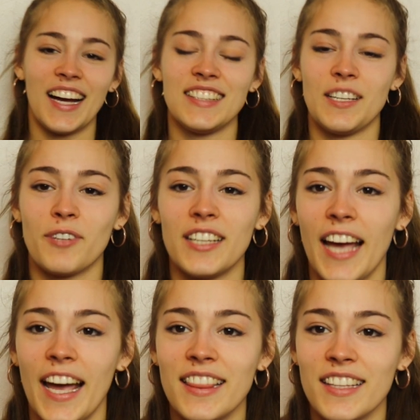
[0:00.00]
guys, I'm gonna
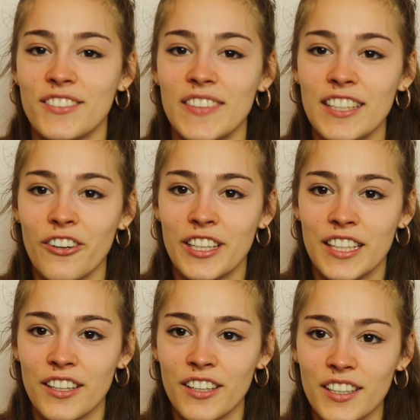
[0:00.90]
end this video
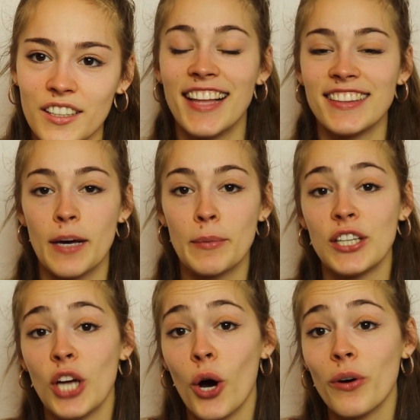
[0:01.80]
here. Let
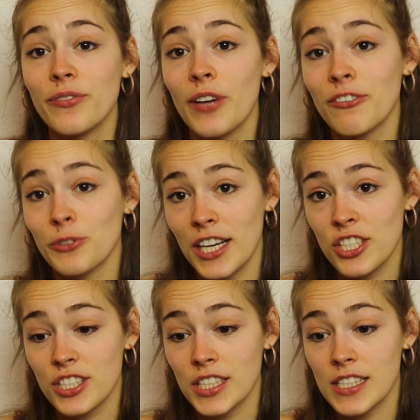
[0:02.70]
me know if you have
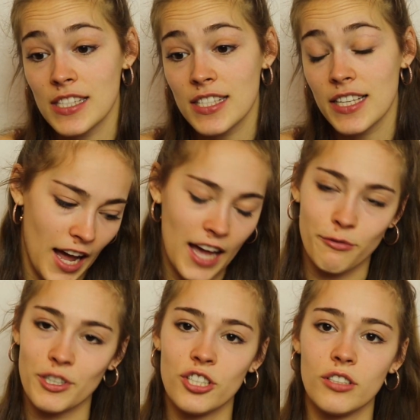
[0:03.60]
questions. I
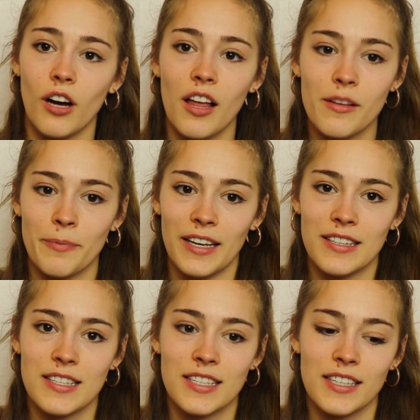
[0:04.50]
wish you all the
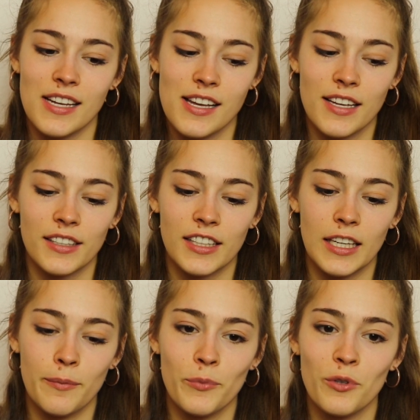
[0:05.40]
best
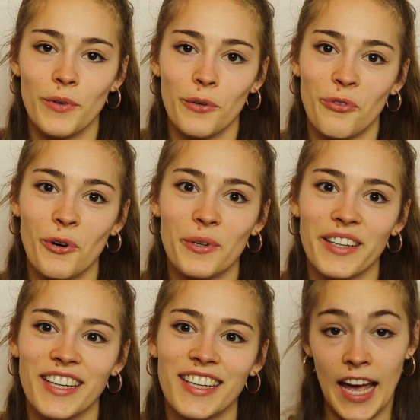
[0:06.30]
keep moving
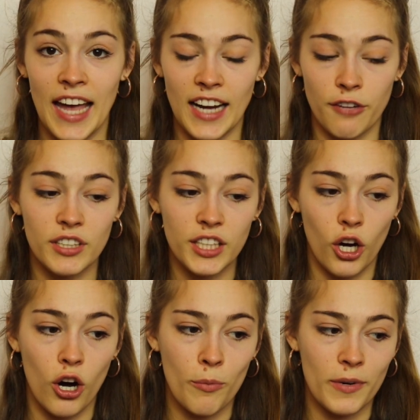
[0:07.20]
forward and I really
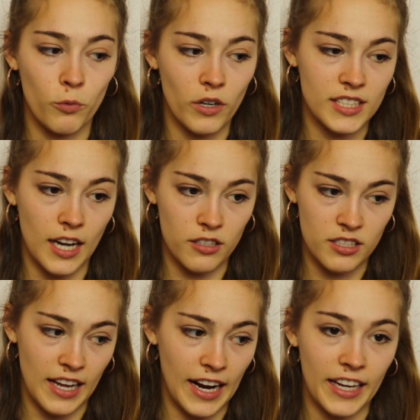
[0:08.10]
hope it works out
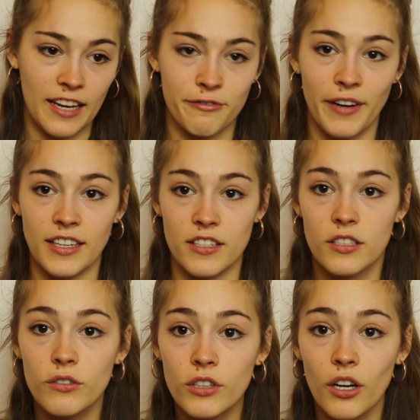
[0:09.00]
that I can find a
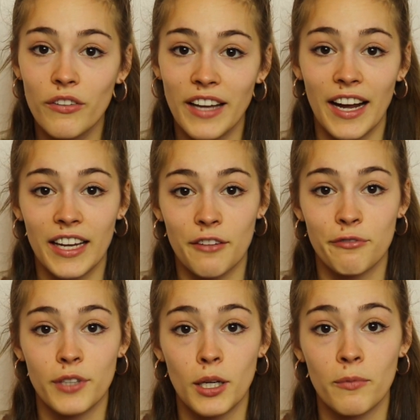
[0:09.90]
studio that I can
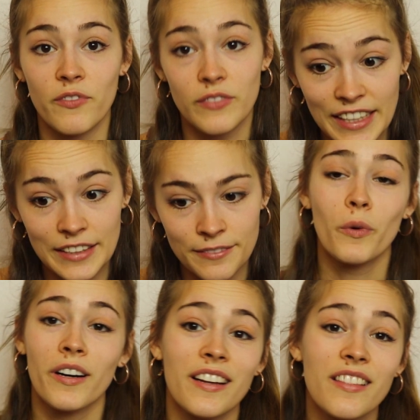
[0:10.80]
film in.
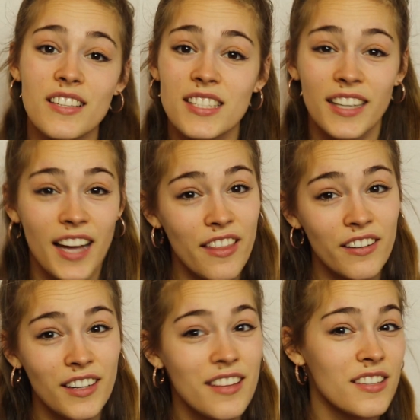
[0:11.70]
We're in this
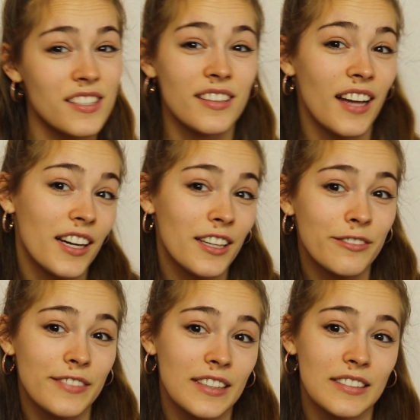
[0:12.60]
together in this
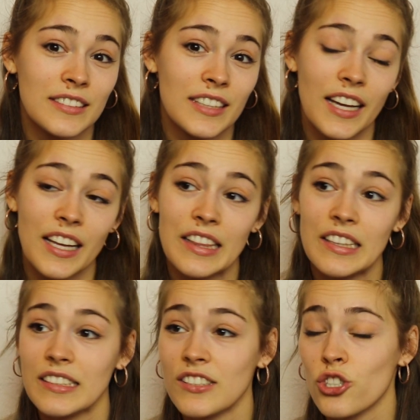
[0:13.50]
life and in
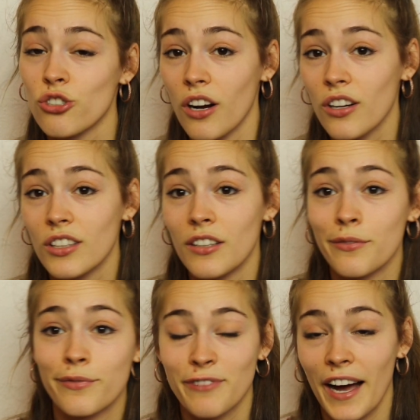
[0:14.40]
the struggle
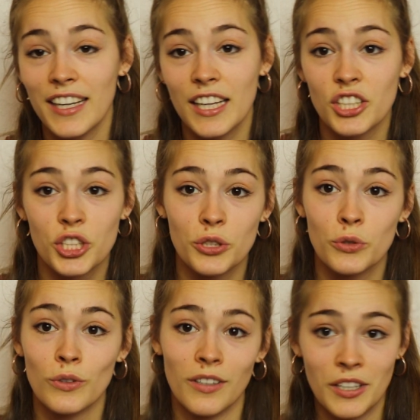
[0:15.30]
of fighting
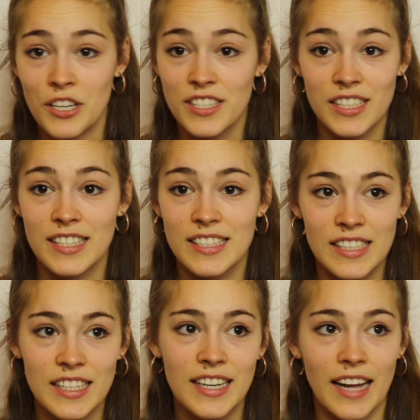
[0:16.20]
to
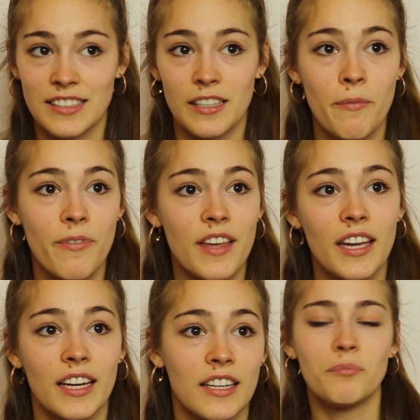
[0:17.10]
succeed at
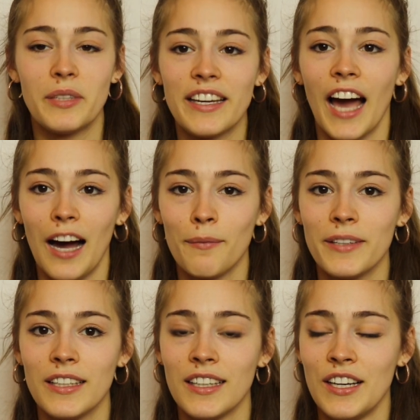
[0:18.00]
something and being
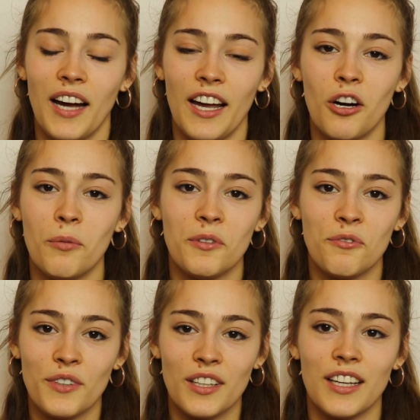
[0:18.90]
happy. I hope you
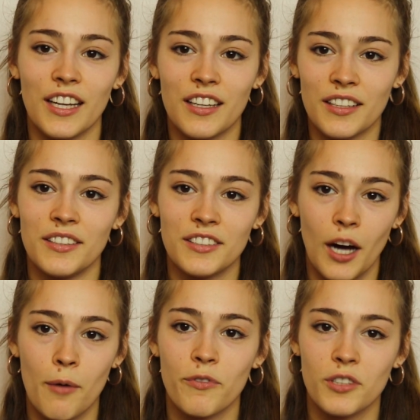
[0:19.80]
feel like
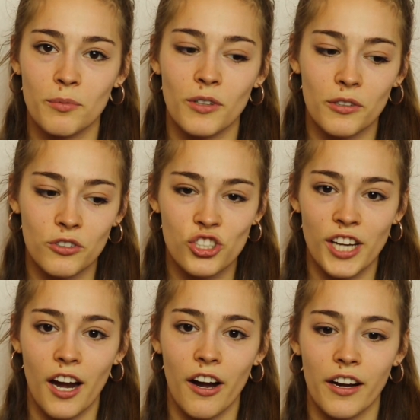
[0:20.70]
comfortable
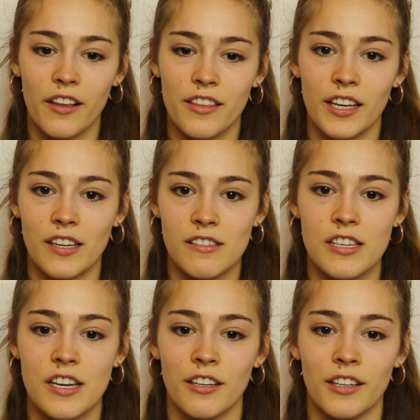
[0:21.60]
sharing things
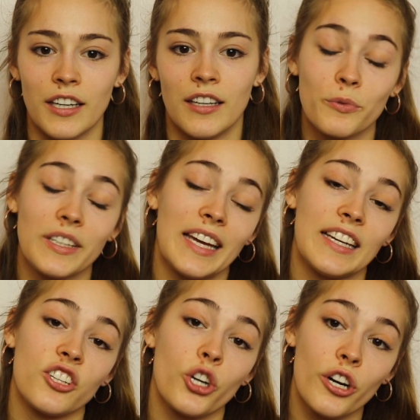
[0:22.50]
here and we can
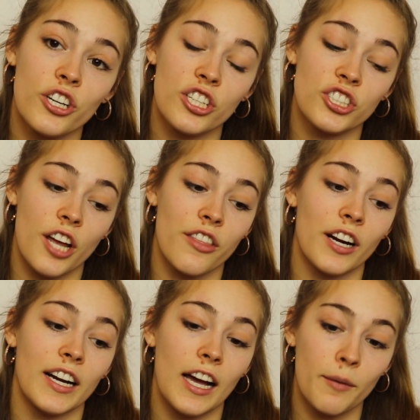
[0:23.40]
encourage each
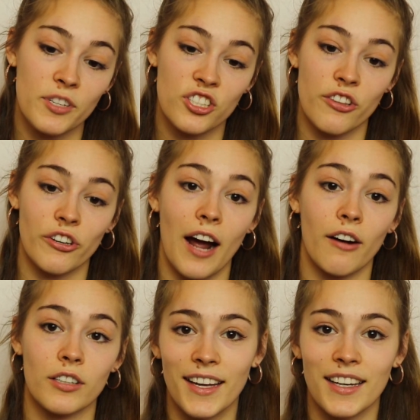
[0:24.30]
other and help each other
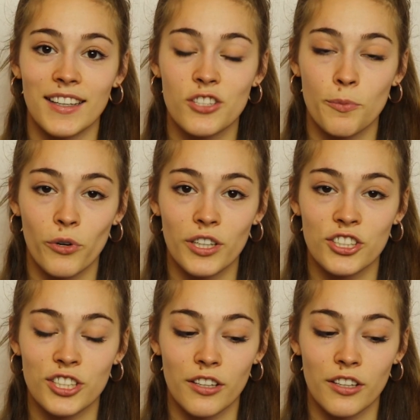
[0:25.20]
out and support each